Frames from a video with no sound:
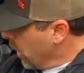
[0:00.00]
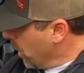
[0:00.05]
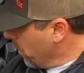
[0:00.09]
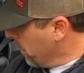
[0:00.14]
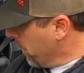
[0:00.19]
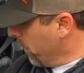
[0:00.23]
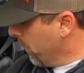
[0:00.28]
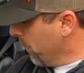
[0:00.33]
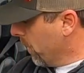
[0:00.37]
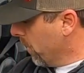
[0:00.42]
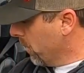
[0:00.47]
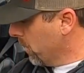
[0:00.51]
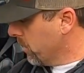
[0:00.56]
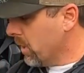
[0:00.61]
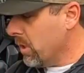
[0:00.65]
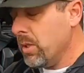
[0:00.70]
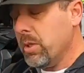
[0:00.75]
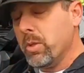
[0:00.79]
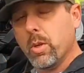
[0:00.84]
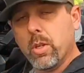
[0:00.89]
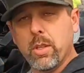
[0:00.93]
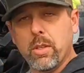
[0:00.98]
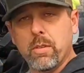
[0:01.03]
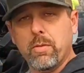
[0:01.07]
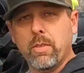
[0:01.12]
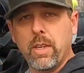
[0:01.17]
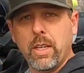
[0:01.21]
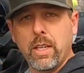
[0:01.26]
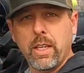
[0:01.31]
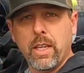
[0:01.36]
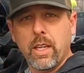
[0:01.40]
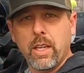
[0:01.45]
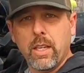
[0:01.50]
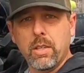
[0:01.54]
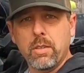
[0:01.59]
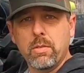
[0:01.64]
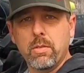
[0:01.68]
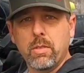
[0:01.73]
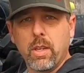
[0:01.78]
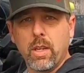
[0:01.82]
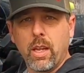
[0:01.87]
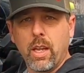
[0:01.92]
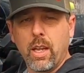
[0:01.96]
Hope you folks enjoyed the
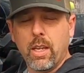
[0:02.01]
video.